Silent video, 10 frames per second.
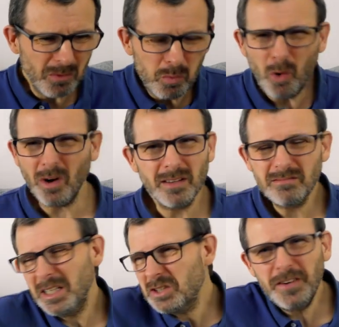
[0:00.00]
"What
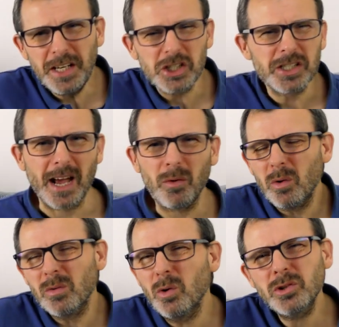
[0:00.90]
is finished
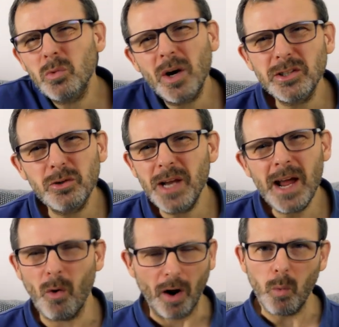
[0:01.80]
now. What do I do
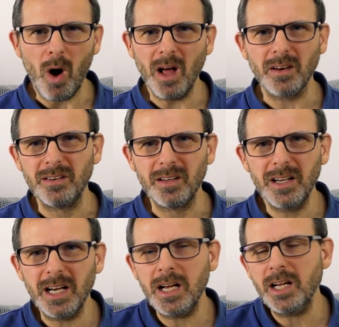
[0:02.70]
now? I won.
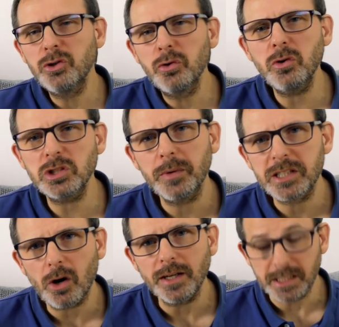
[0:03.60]
And you're not so
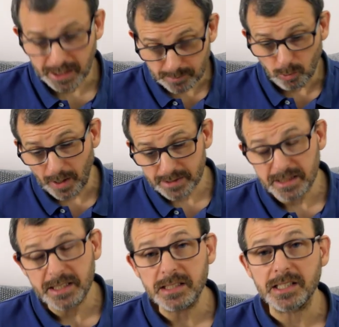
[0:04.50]
excited anymore. As
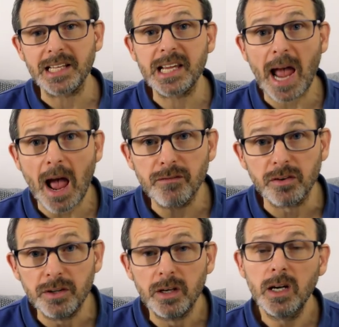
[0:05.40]
he says, the
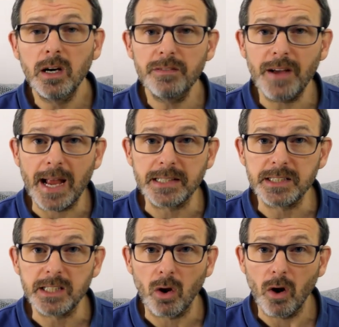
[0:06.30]
cavern of
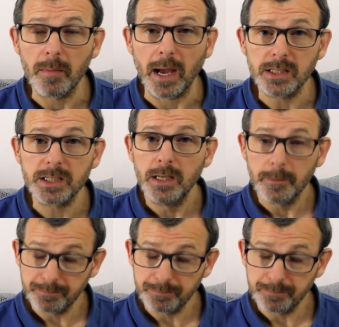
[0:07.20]
anticlimax.